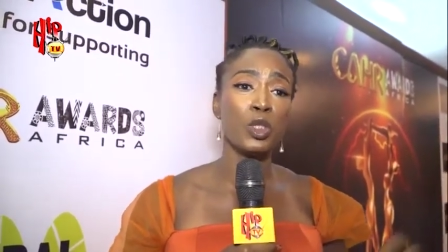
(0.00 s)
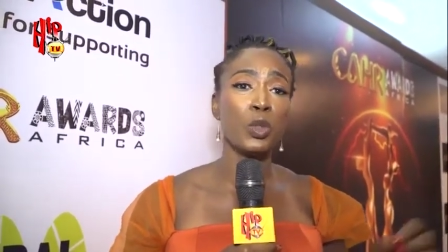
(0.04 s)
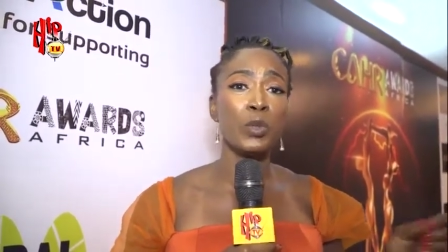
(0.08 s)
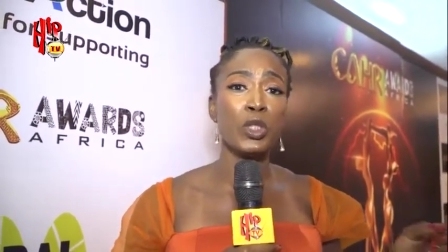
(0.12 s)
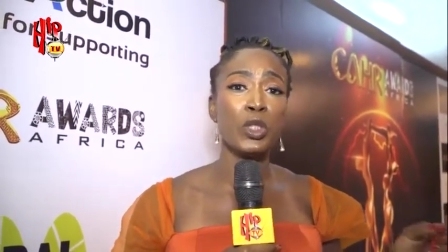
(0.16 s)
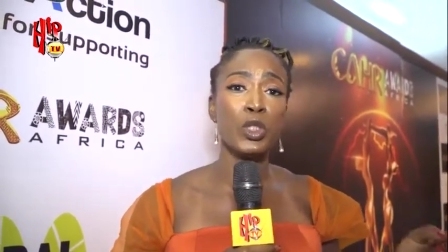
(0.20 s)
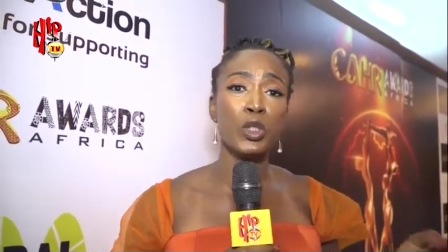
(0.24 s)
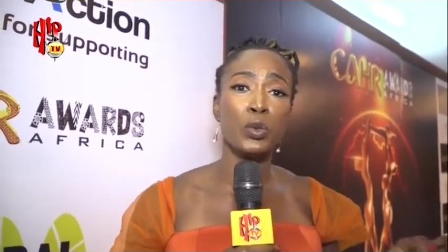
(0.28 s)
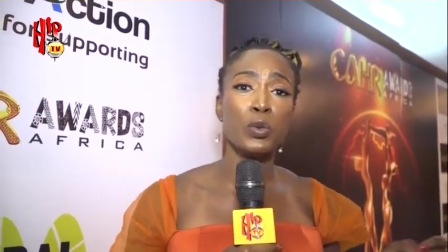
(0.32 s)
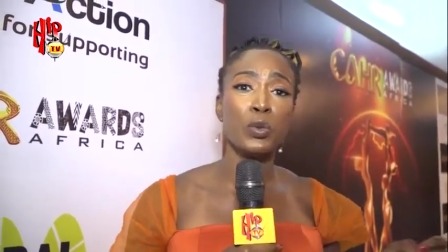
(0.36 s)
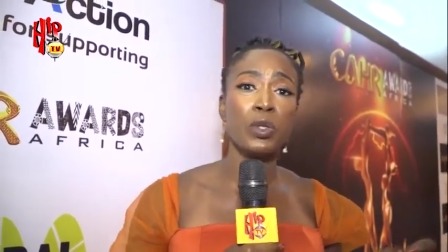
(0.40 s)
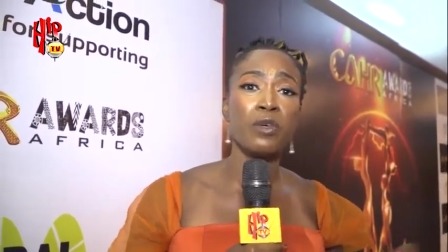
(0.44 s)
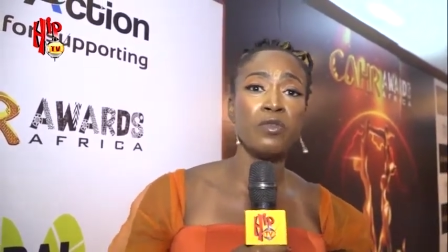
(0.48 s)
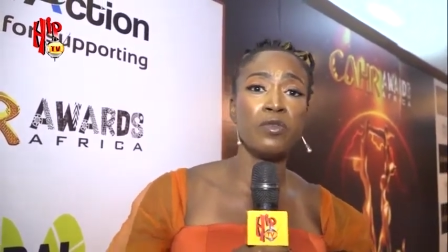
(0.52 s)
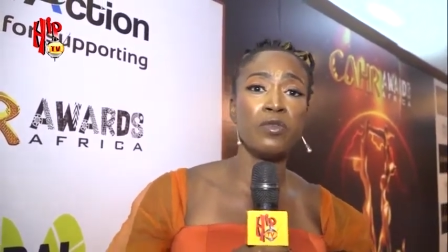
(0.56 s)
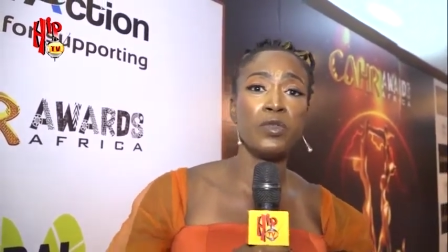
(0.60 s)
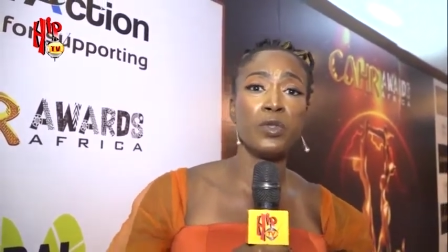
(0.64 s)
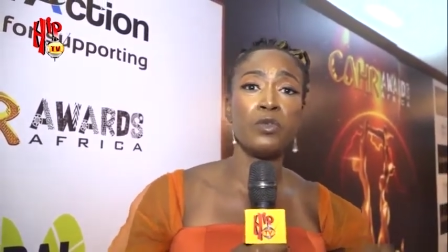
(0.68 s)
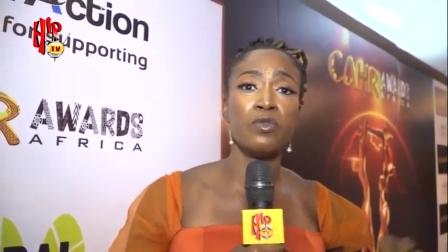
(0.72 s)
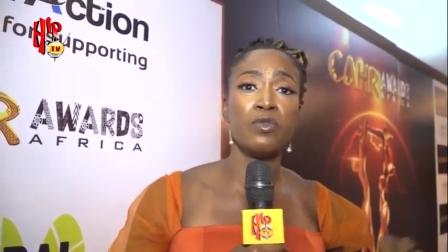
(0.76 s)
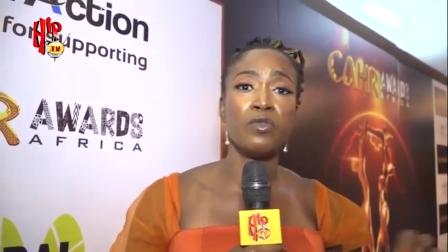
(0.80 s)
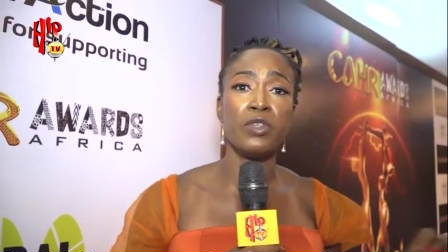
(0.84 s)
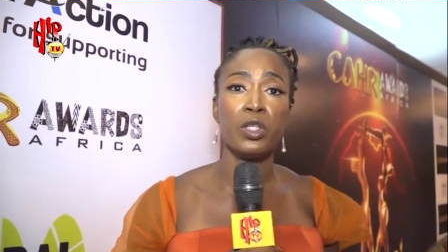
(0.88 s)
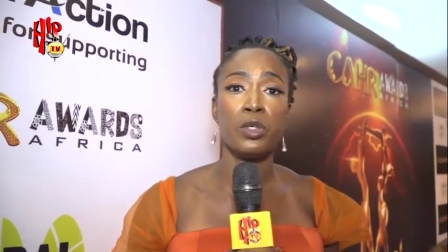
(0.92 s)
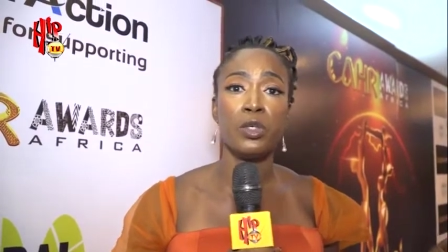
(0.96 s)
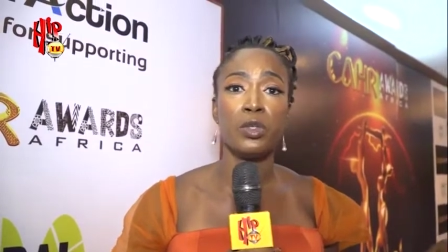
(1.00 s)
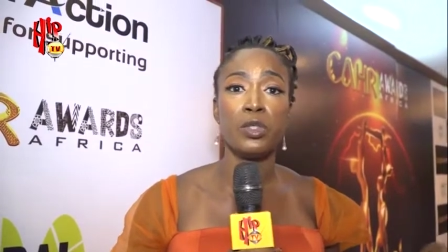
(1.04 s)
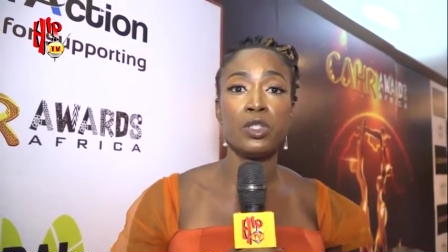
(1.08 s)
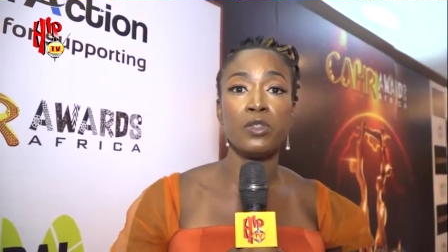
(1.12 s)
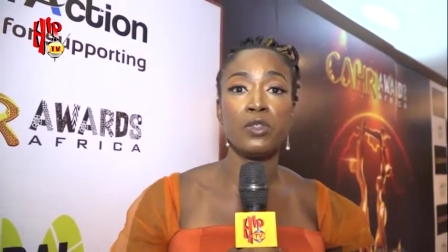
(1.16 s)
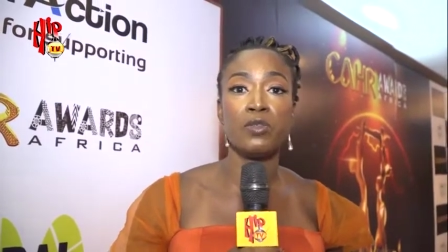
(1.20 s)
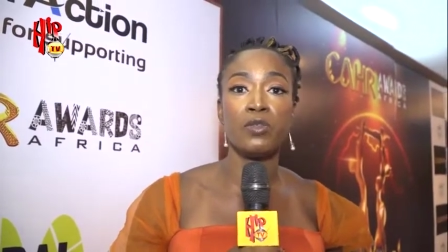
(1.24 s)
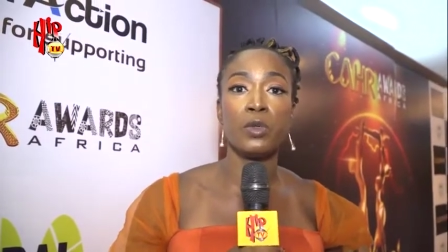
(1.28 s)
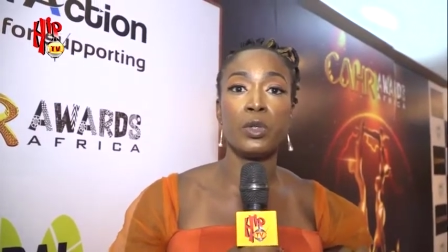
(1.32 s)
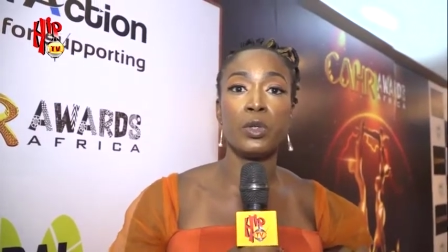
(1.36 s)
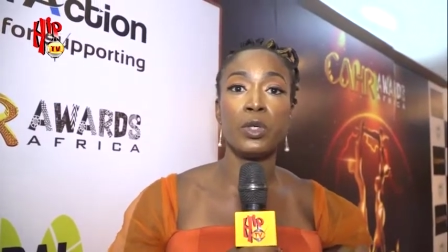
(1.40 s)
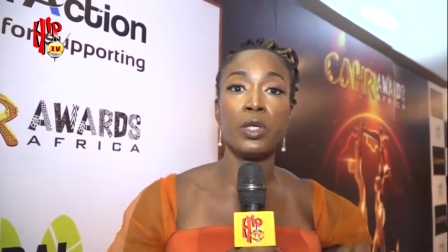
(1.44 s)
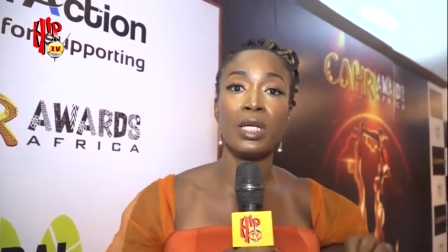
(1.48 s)
So we do a few
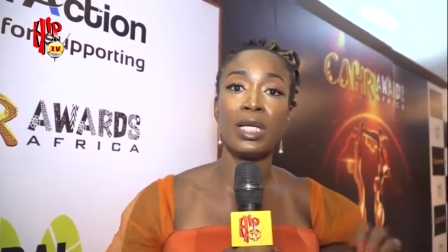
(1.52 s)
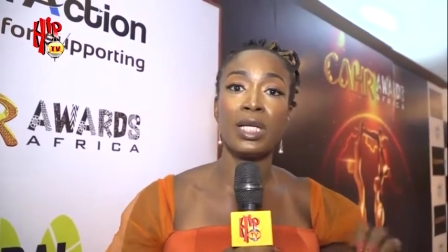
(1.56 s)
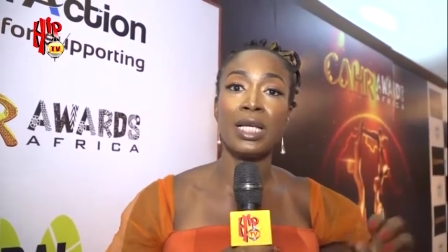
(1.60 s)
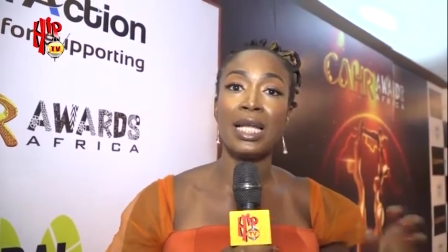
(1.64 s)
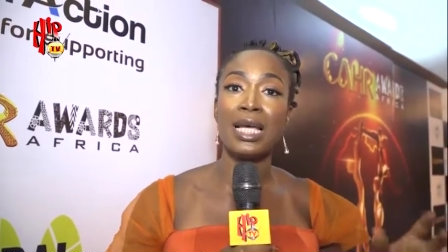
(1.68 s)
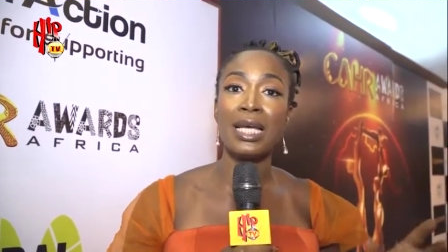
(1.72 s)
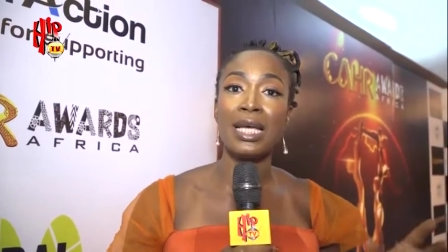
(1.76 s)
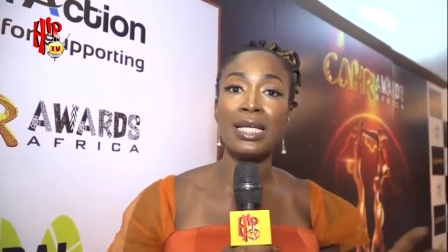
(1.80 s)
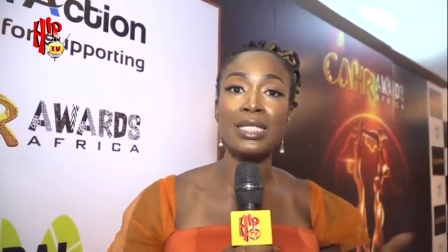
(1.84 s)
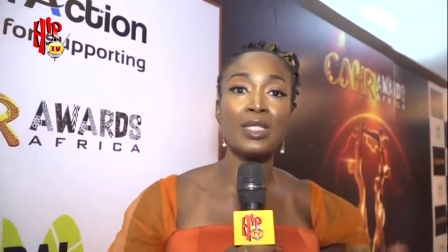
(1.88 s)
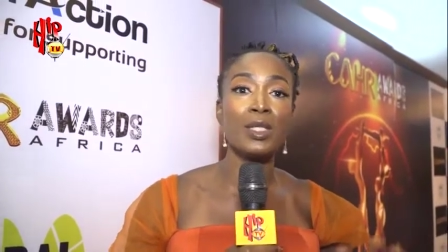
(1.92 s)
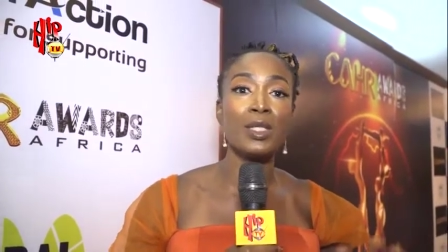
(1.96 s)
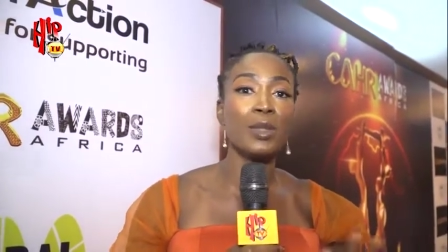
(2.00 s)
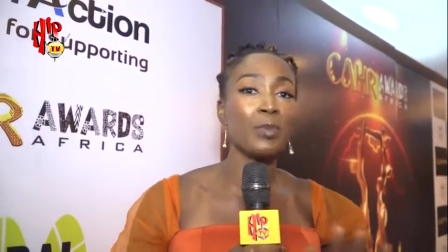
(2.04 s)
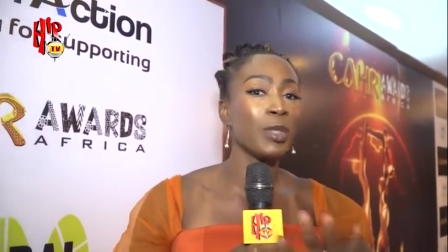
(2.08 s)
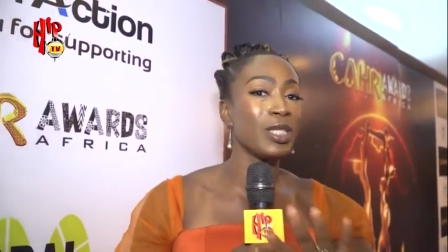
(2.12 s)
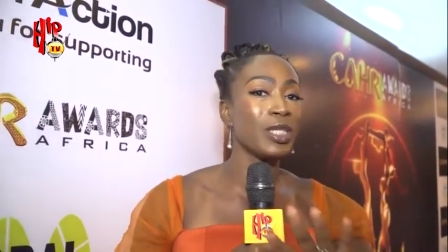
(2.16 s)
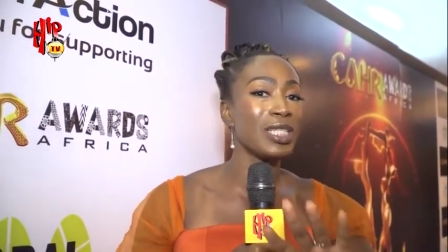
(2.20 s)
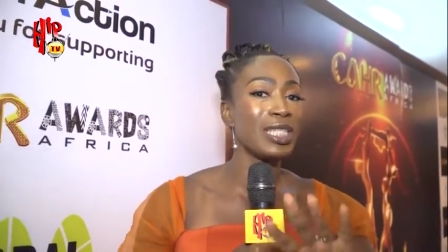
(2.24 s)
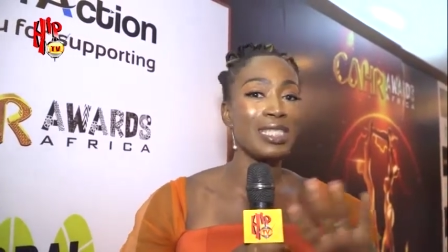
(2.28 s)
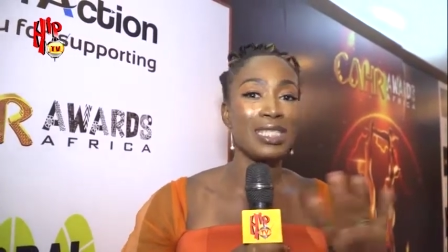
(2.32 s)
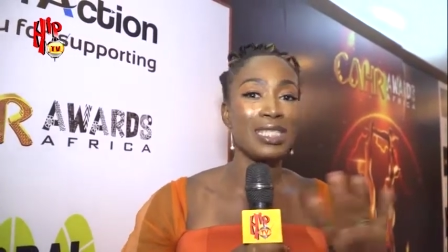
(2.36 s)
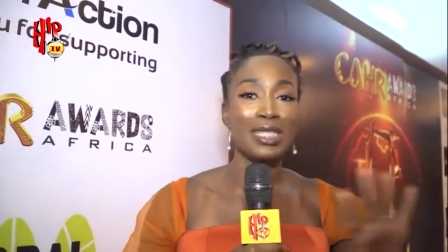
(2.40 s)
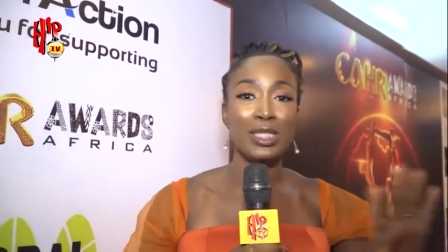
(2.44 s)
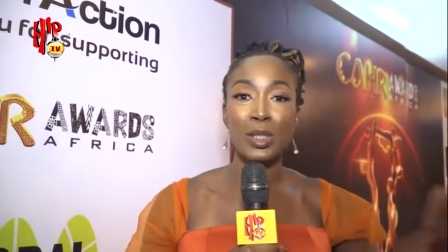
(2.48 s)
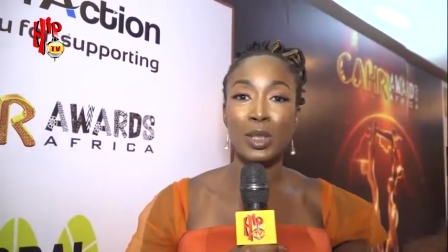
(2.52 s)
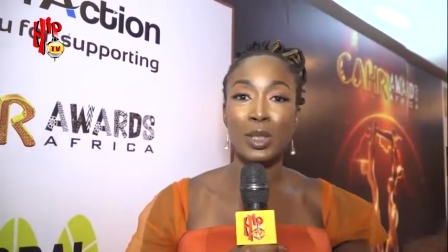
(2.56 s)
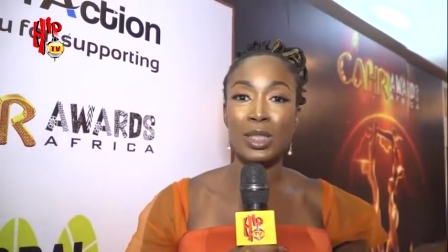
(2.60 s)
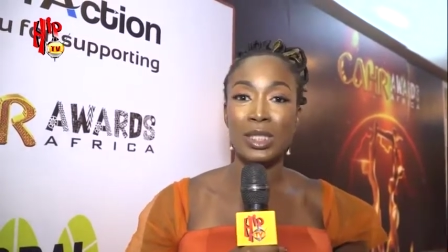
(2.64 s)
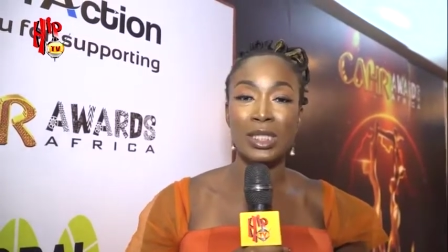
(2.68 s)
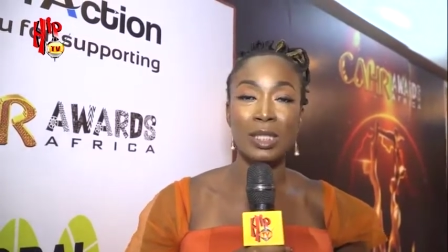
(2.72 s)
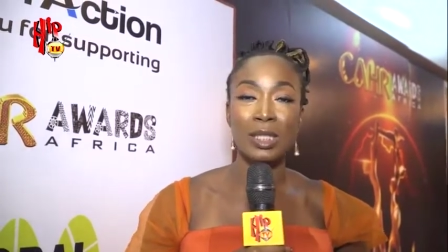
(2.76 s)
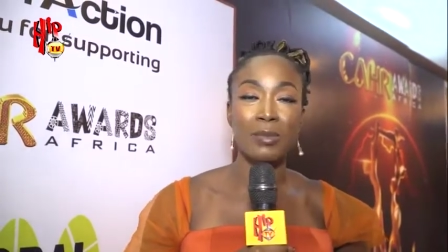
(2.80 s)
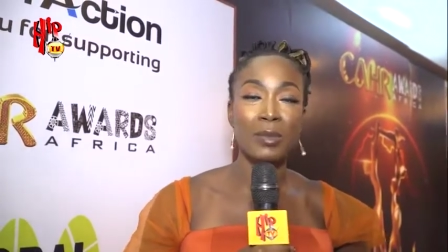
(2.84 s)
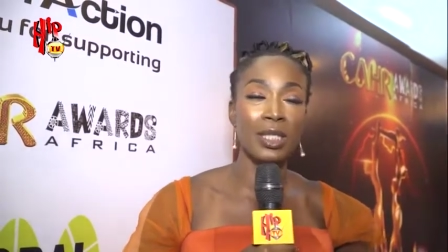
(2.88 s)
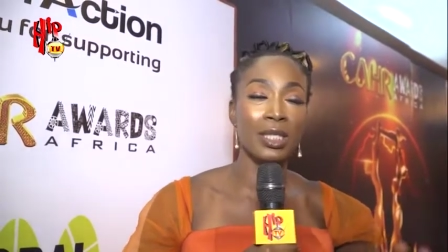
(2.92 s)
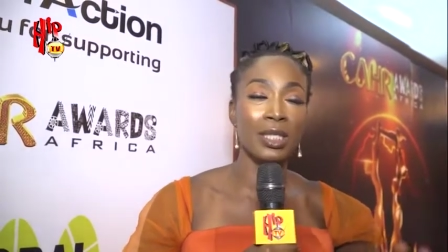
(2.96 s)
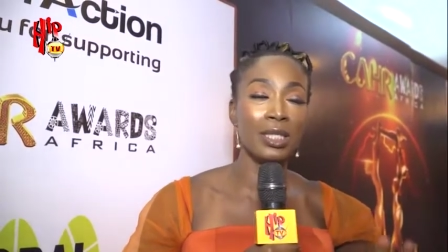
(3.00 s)
videos for clients, but this is not the
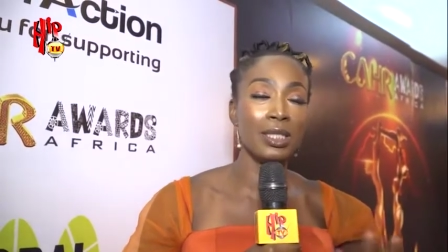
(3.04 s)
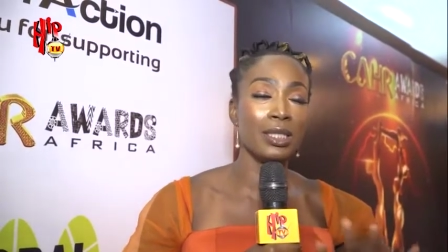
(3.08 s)
same thing.